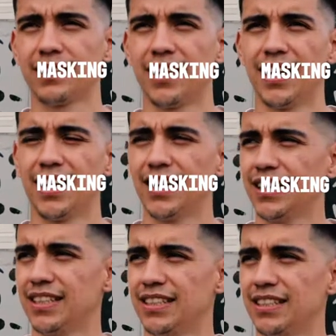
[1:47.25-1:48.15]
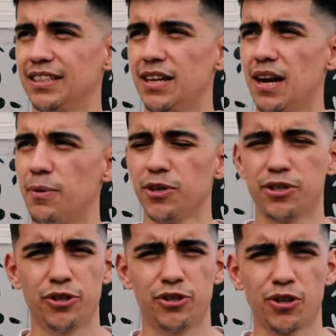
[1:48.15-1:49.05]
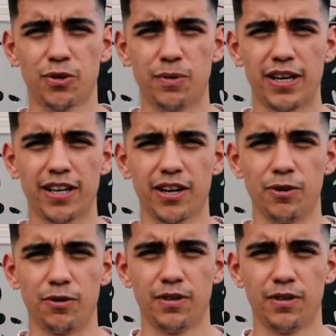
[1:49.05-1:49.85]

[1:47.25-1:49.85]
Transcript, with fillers: Uh, we're not too sure where to go.